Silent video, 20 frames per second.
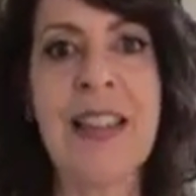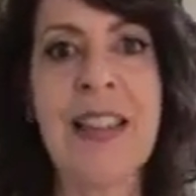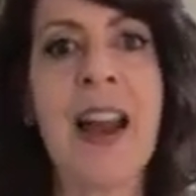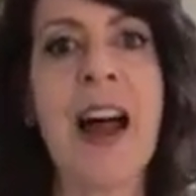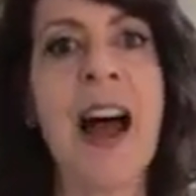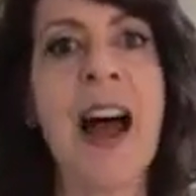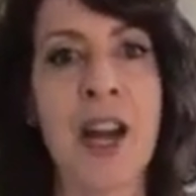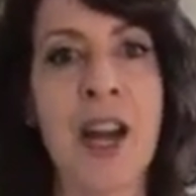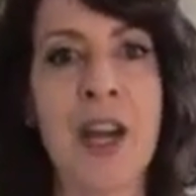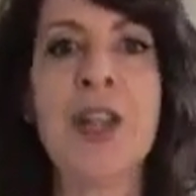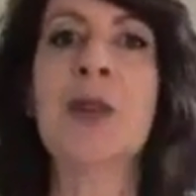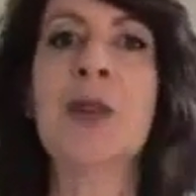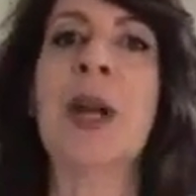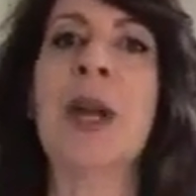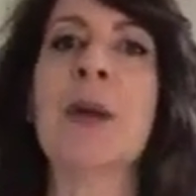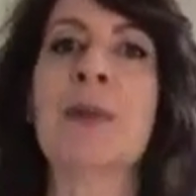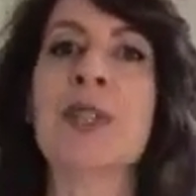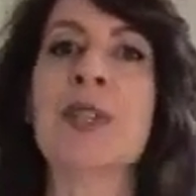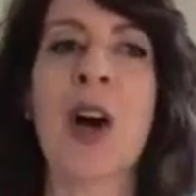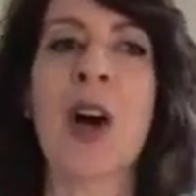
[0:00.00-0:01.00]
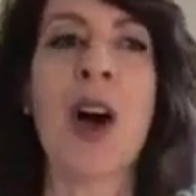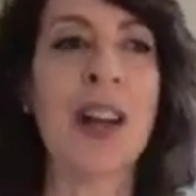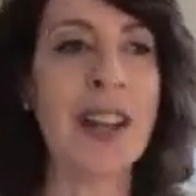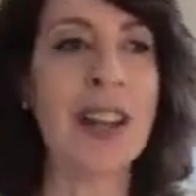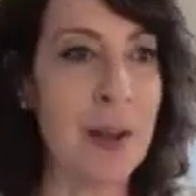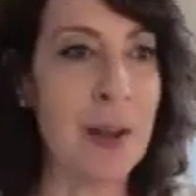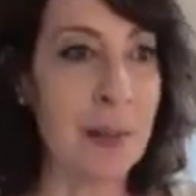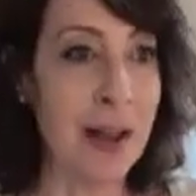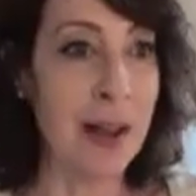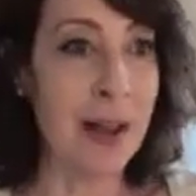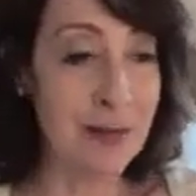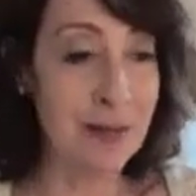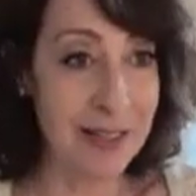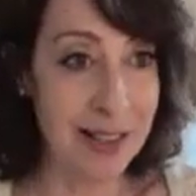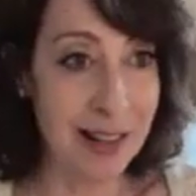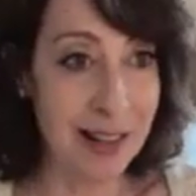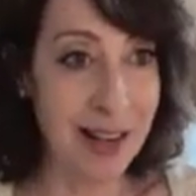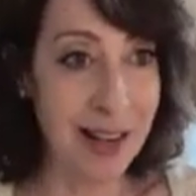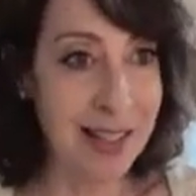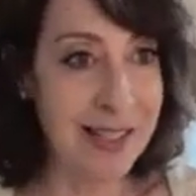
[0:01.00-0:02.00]
And I knew he was talking about
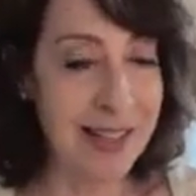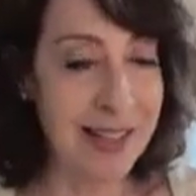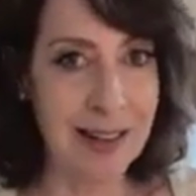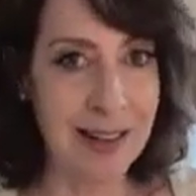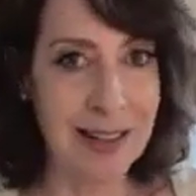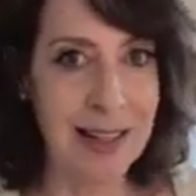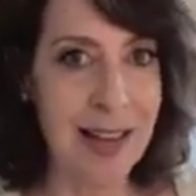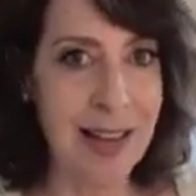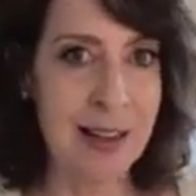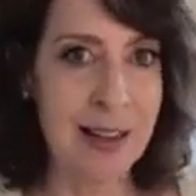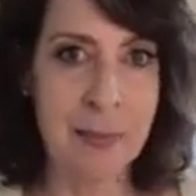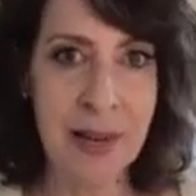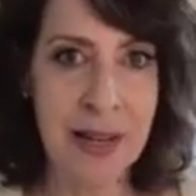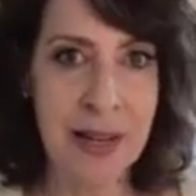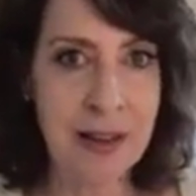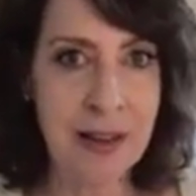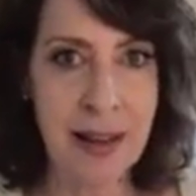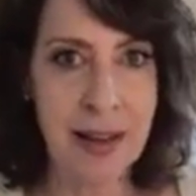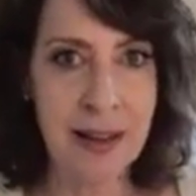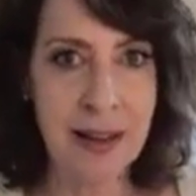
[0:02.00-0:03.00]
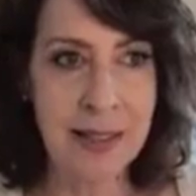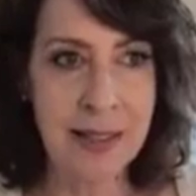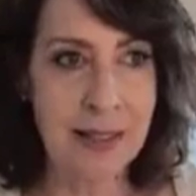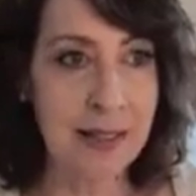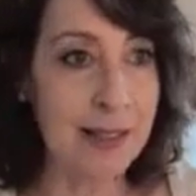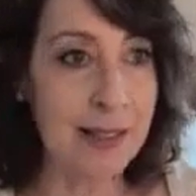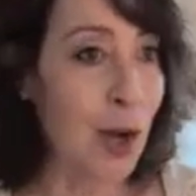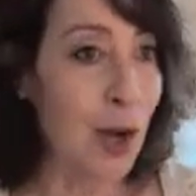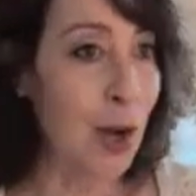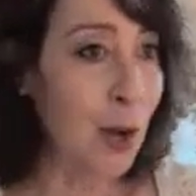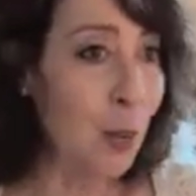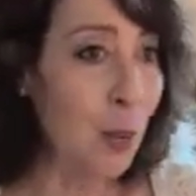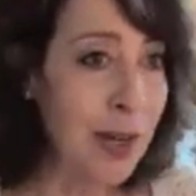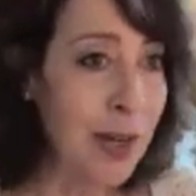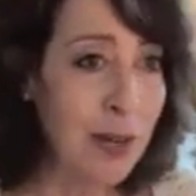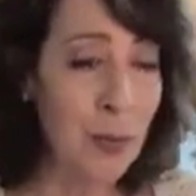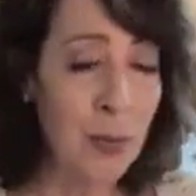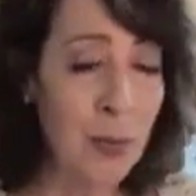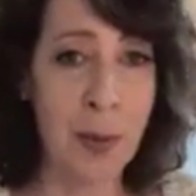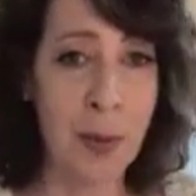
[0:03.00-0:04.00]
context. And in many cases,
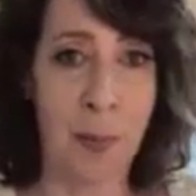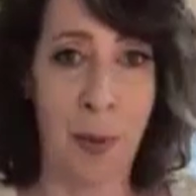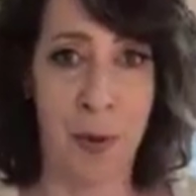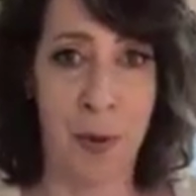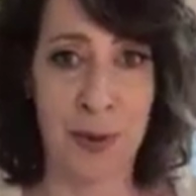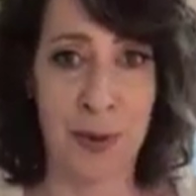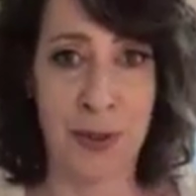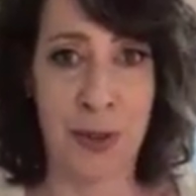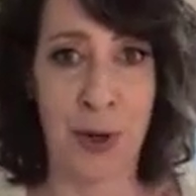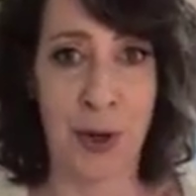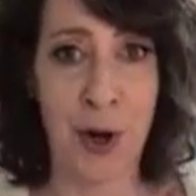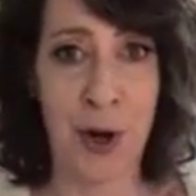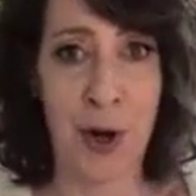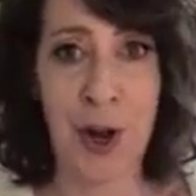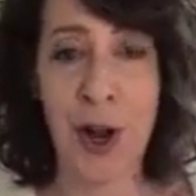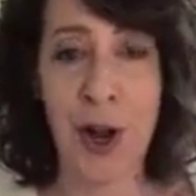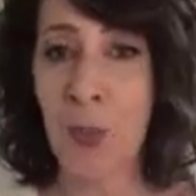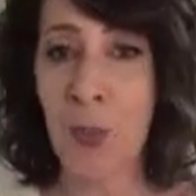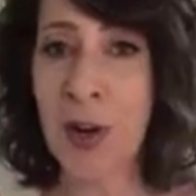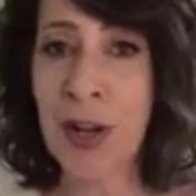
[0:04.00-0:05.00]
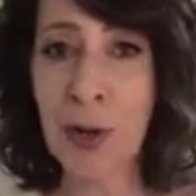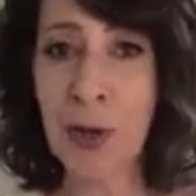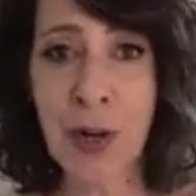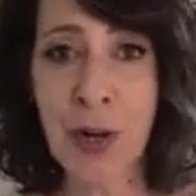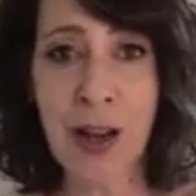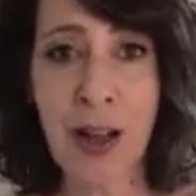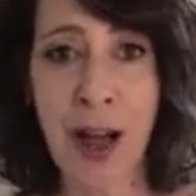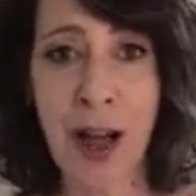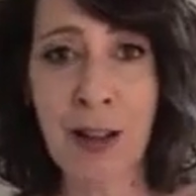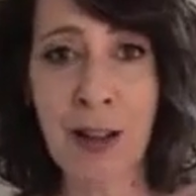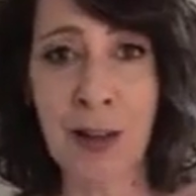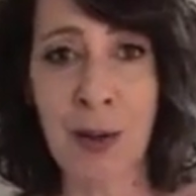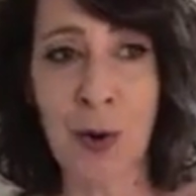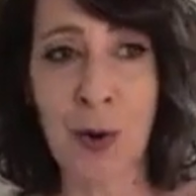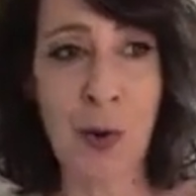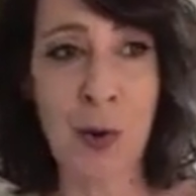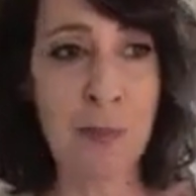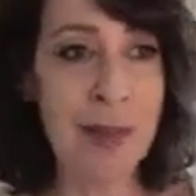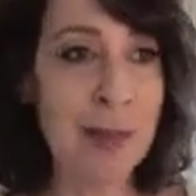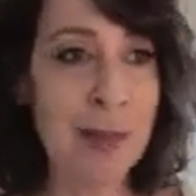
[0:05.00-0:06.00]
we didn't reupholster, we didn't
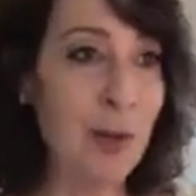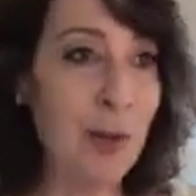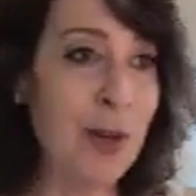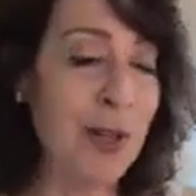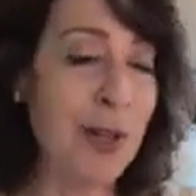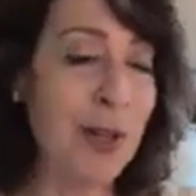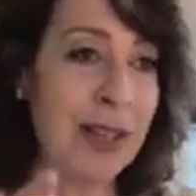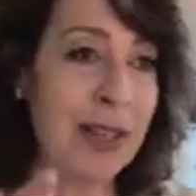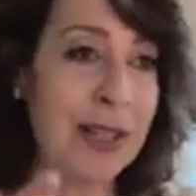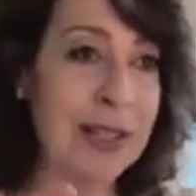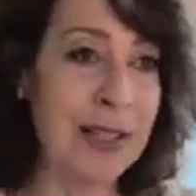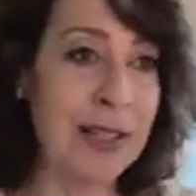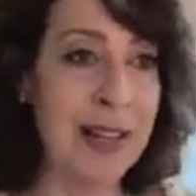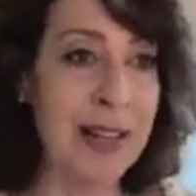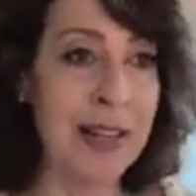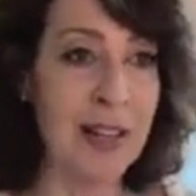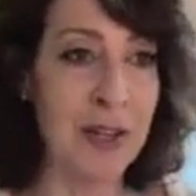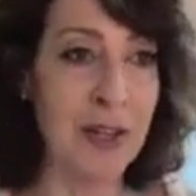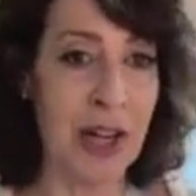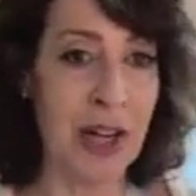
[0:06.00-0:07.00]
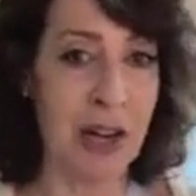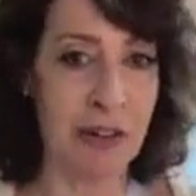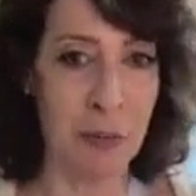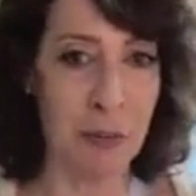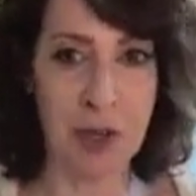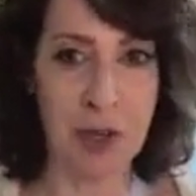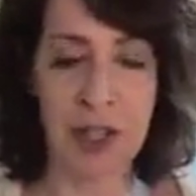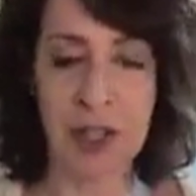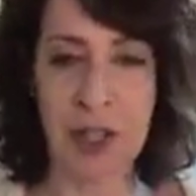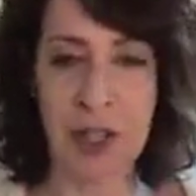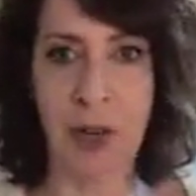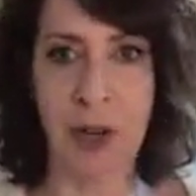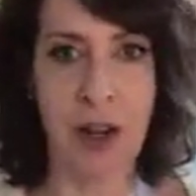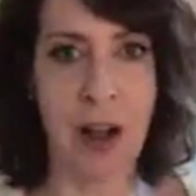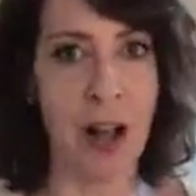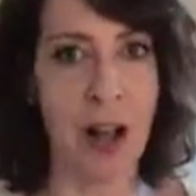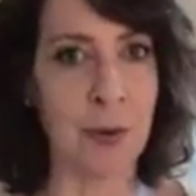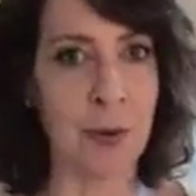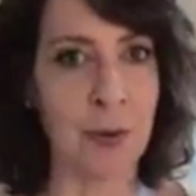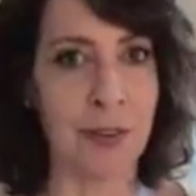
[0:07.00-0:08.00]
recolor, or maybe we took a dining chair and we just
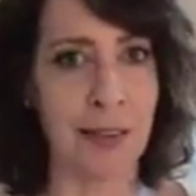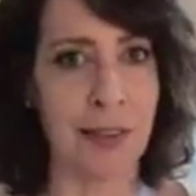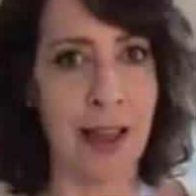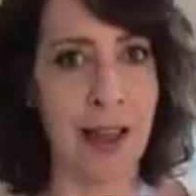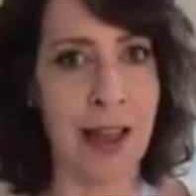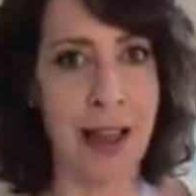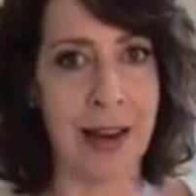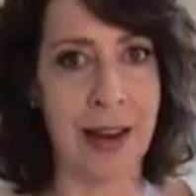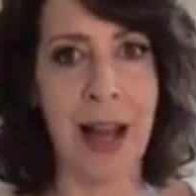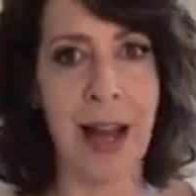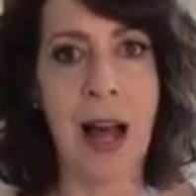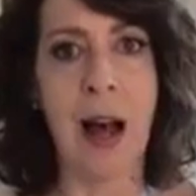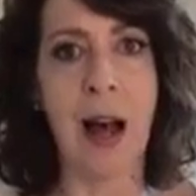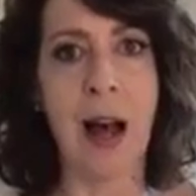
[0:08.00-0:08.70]
recolored the leg.